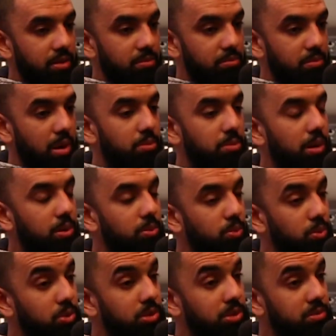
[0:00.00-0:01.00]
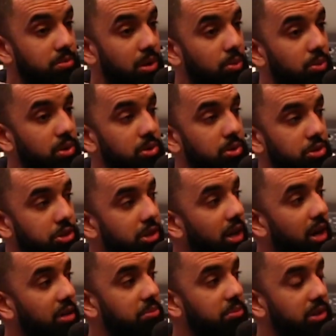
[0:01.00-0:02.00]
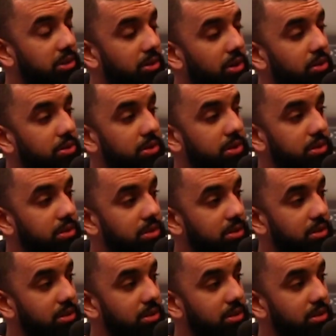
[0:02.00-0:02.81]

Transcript: my mom was my world. She had me grounded,